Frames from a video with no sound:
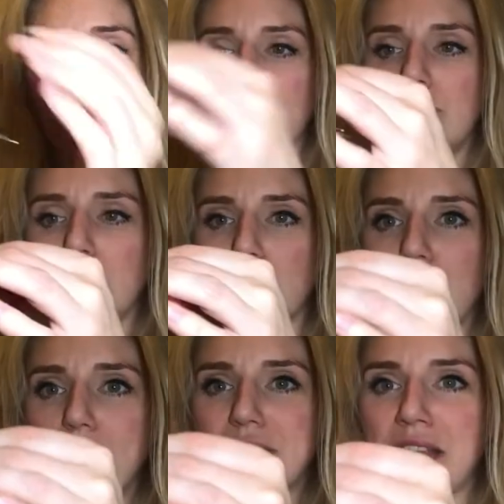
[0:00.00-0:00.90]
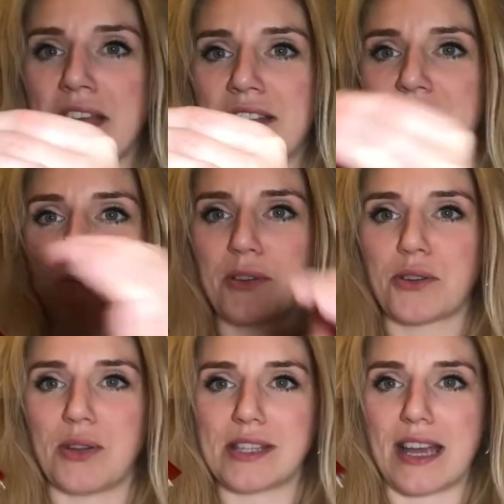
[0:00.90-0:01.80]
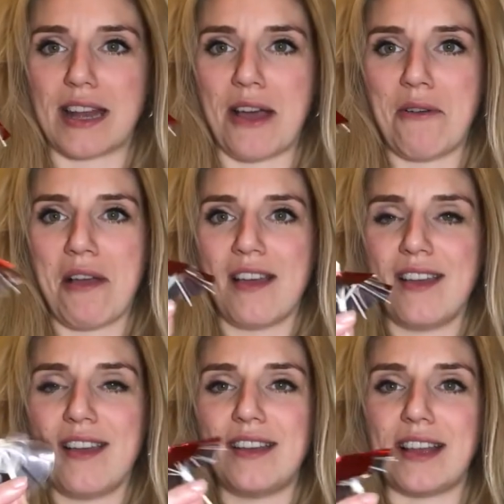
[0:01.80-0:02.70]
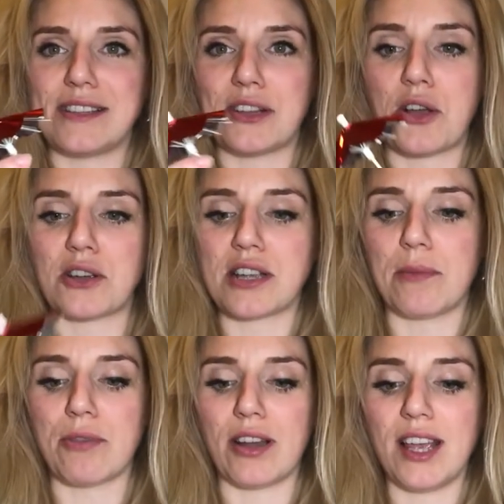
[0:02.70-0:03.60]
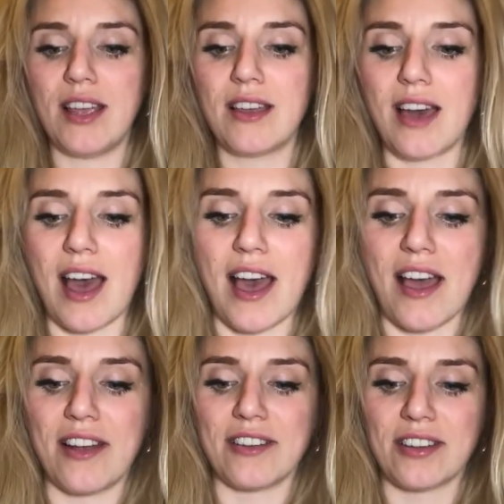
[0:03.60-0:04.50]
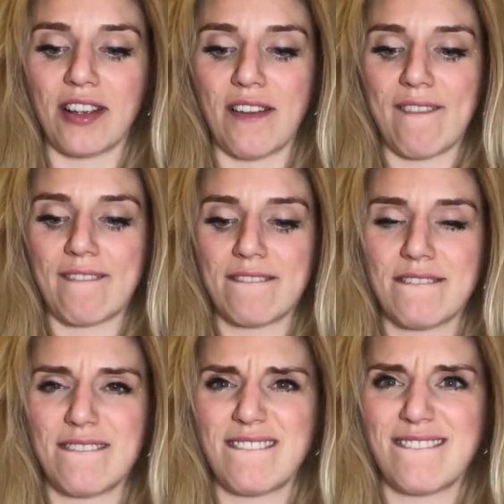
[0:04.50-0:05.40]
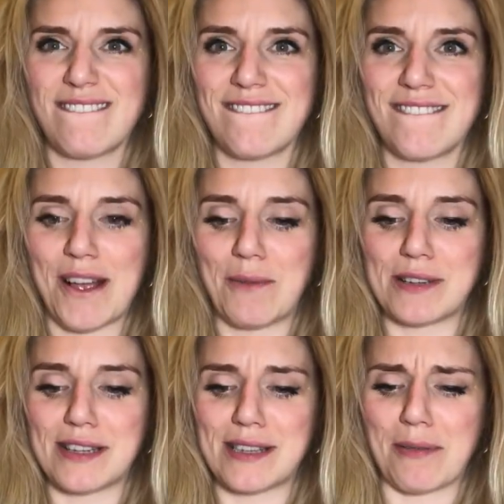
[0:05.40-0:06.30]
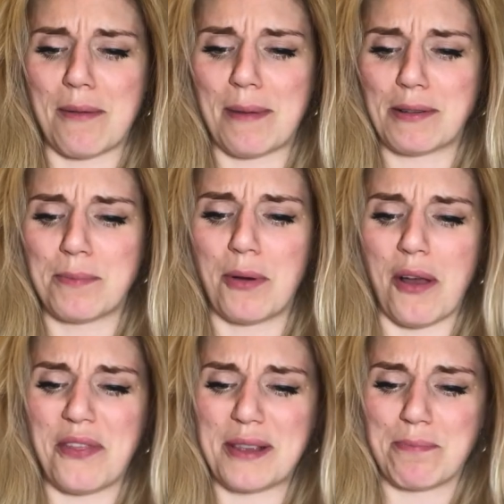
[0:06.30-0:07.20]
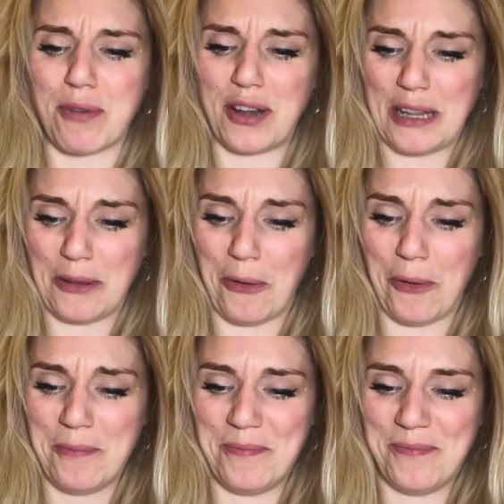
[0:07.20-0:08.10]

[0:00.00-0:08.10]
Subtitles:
Don't want to go inside out. Nice little cocktail brolly, and wait till you see what I'm about to put on this brolly though.